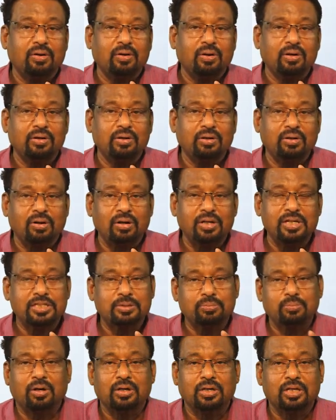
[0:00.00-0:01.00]
on all
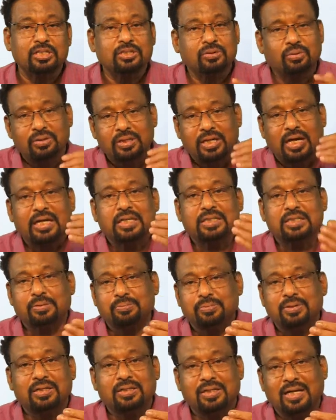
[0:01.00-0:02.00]
its bottles. So they
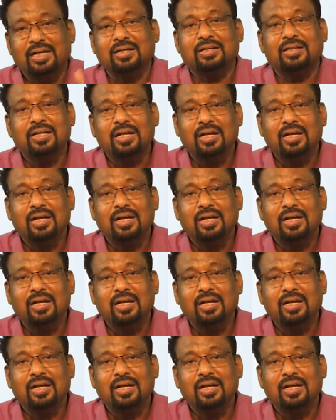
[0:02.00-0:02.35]
accepted that.